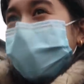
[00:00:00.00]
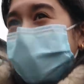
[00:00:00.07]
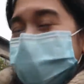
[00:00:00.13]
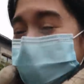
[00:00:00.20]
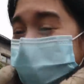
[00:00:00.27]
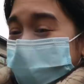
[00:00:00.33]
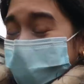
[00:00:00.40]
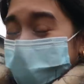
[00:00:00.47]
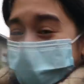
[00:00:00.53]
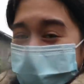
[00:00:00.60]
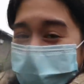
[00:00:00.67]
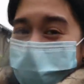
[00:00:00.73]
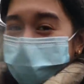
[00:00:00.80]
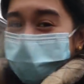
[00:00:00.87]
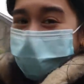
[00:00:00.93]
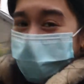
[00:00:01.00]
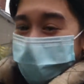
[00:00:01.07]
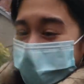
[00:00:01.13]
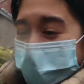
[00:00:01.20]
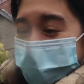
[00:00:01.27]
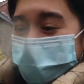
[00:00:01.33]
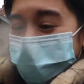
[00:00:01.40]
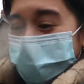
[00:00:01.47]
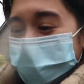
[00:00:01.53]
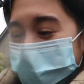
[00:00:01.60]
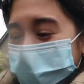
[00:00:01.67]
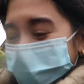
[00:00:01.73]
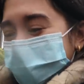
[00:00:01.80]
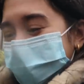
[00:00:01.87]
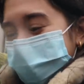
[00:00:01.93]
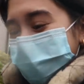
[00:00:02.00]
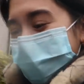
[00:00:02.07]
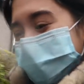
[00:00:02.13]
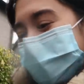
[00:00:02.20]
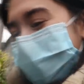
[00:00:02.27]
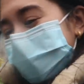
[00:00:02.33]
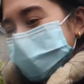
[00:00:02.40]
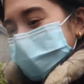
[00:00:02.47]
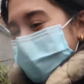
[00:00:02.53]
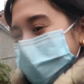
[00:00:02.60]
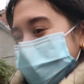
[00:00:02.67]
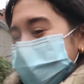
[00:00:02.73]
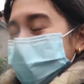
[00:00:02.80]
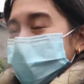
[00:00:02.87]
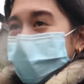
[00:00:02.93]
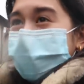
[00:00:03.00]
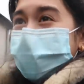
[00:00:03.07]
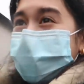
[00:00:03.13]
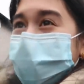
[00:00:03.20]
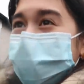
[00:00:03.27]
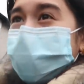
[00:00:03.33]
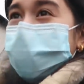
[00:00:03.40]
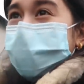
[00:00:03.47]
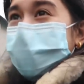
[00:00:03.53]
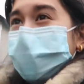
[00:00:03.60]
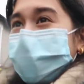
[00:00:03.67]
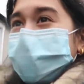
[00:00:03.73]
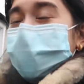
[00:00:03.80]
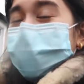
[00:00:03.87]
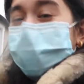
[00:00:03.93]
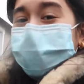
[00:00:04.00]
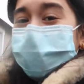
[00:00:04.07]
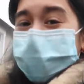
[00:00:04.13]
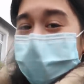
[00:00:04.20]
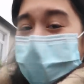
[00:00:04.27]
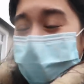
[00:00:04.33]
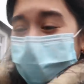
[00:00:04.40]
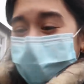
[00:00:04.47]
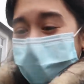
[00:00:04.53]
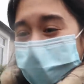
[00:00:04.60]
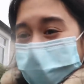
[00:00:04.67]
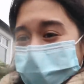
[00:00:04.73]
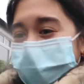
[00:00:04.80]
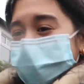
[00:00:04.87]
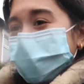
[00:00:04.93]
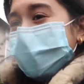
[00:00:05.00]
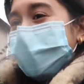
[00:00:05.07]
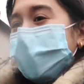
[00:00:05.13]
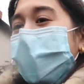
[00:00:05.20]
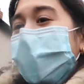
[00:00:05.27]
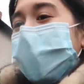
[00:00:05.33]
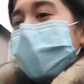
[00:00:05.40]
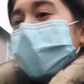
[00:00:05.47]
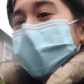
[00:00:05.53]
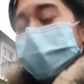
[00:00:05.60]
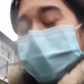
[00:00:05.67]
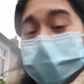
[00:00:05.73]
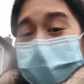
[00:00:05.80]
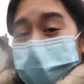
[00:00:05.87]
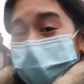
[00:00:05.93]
you guys can get it, go get it because it's the least we can do for the NHS and for our